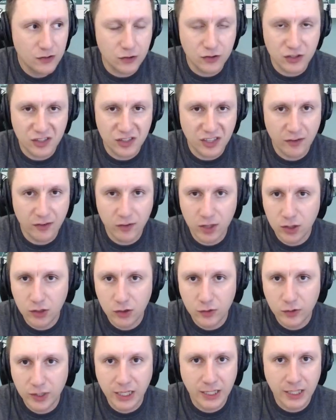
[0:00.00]
So just give it a
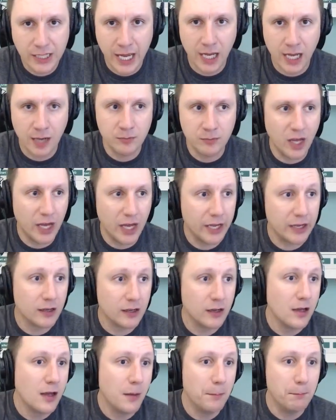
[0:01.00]
unique name
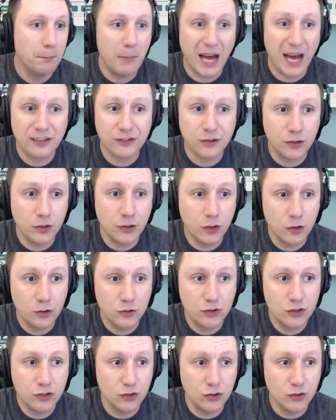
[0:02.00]
like
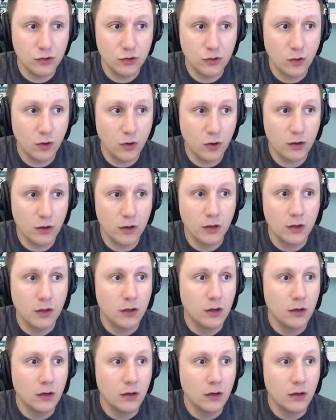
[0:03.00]
Masternode 2